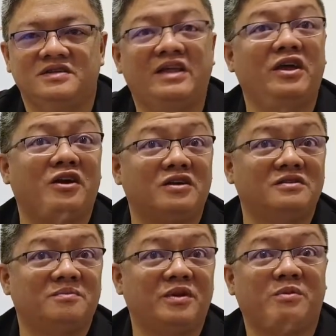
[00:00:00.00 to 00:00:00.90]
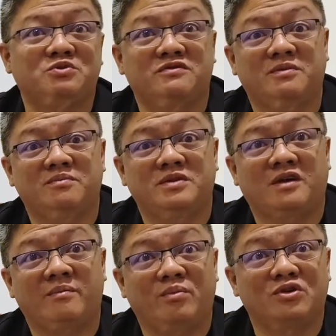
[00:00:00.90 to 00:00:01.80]
they are pretty much one of the
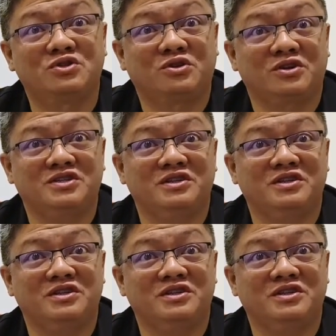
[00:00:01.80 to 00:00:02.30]
top bookstores